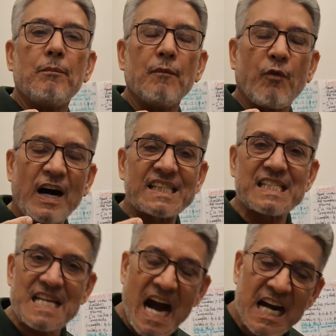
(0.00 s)
was
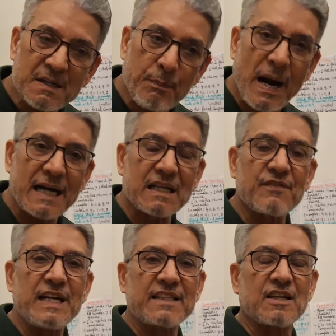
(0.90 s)
not part
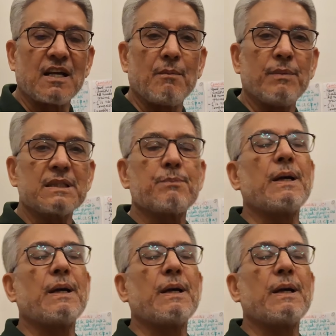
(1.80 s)
of natural numbers,